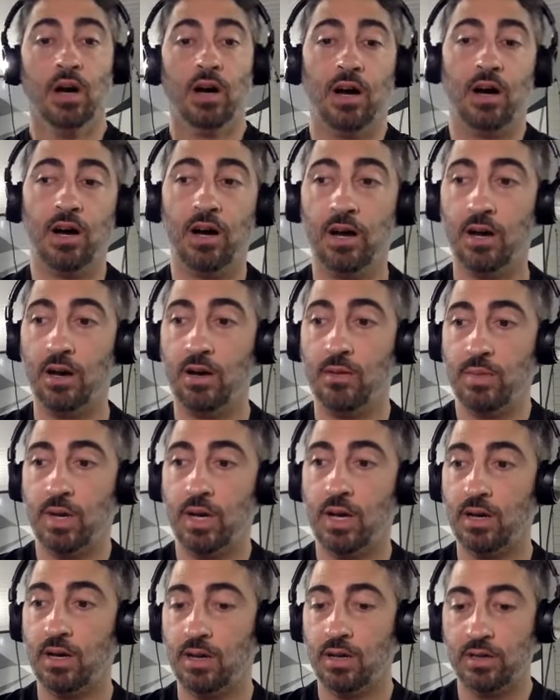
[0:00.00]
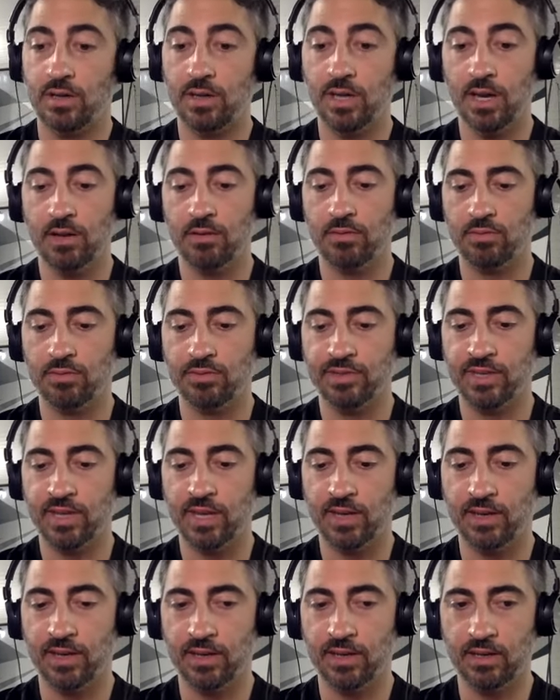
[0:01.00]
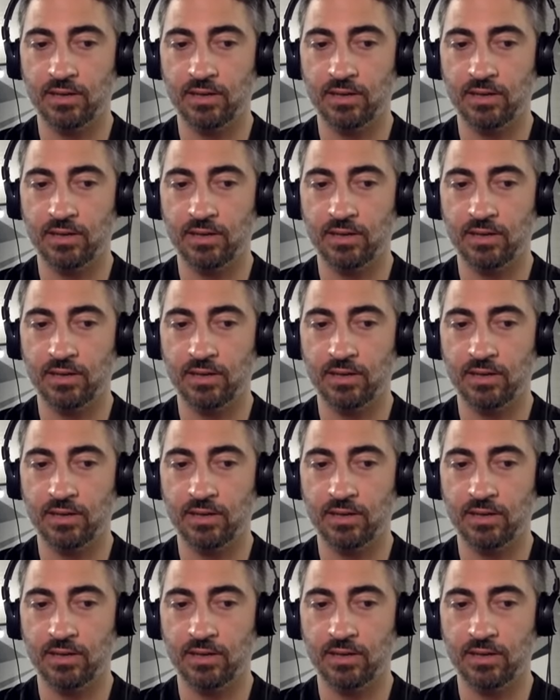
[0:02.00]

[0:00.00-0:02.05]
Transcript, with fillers: We'll see how that